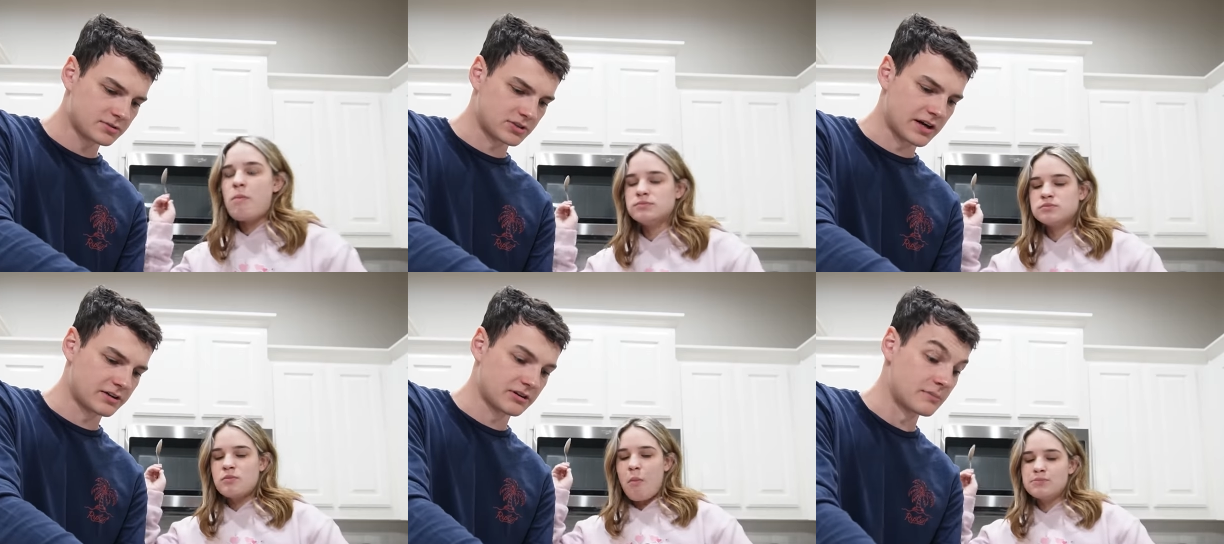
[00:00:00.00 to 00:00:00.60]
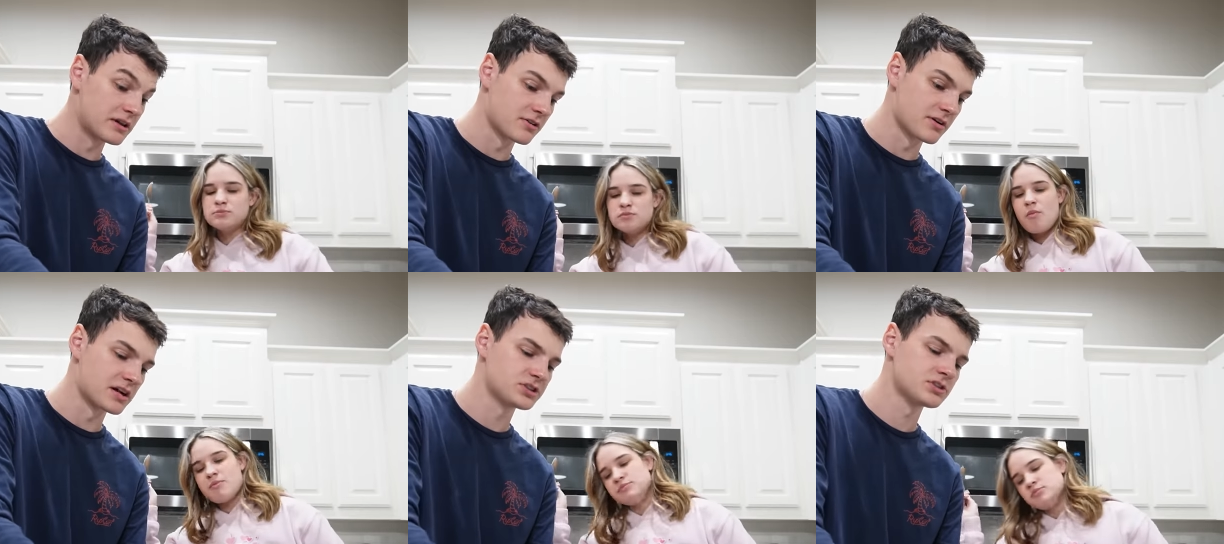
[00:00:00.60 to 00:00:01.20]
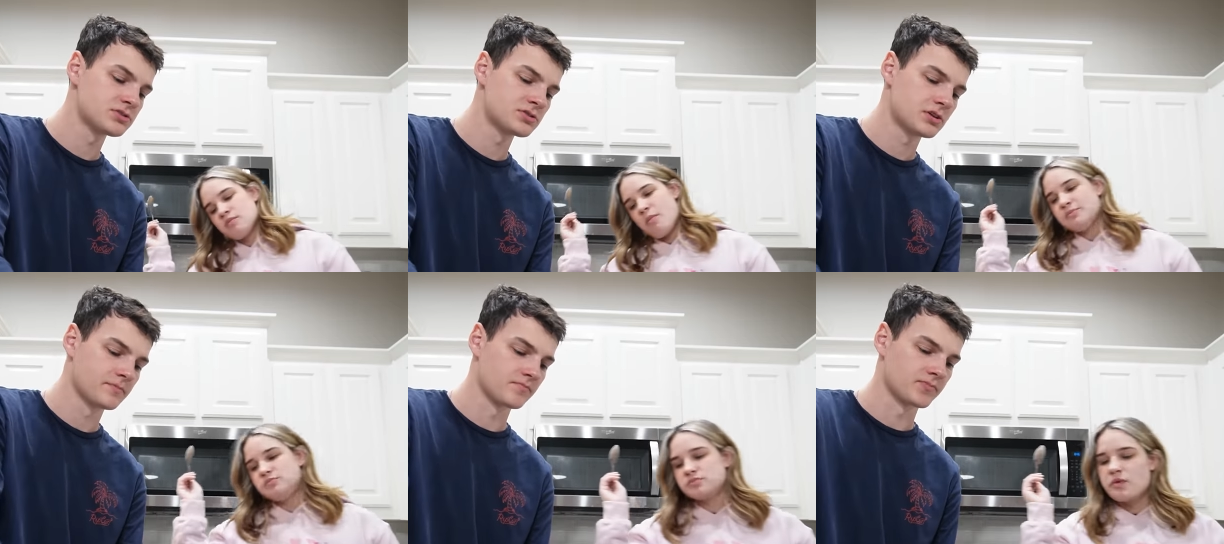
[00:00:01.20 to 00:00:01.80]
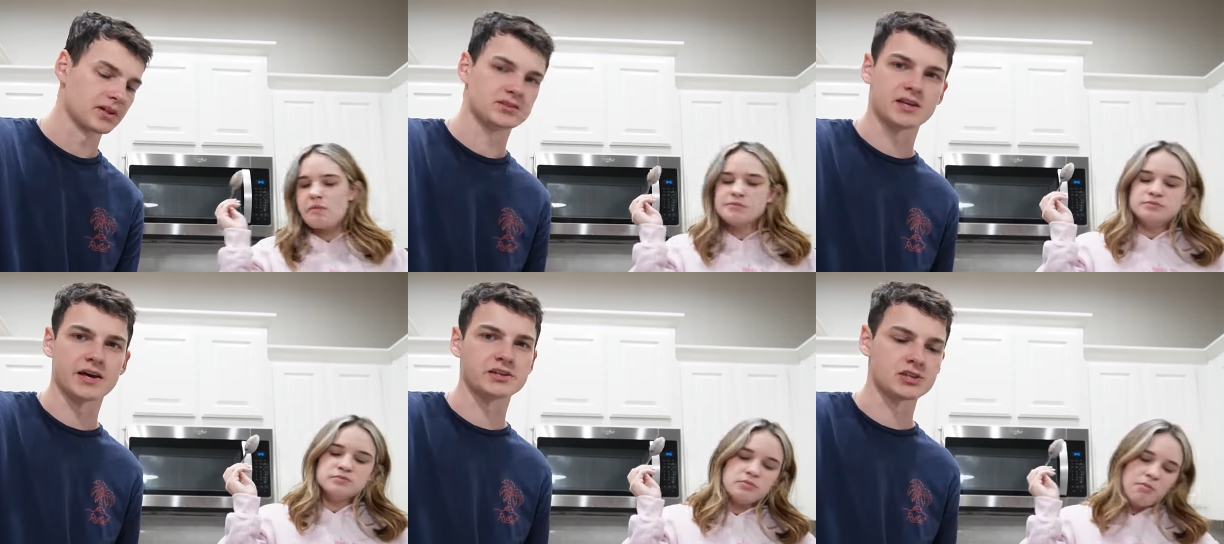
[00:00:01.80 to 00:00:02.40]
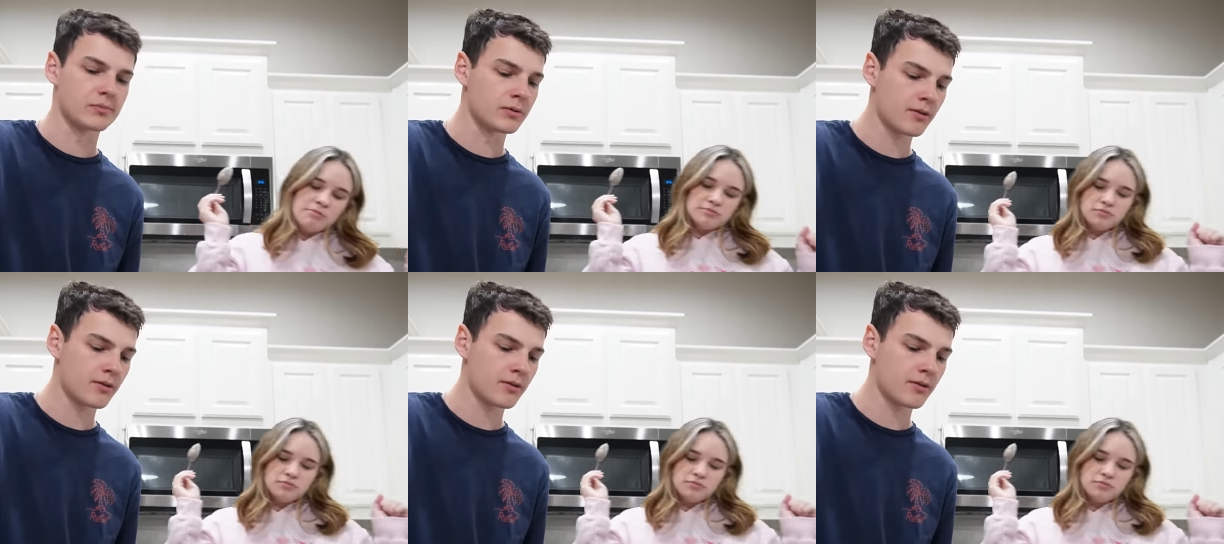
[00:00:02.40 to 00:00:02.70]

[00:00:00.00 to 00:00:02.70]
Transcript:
Speaker 1: tried Creamy Creations. That's the HEB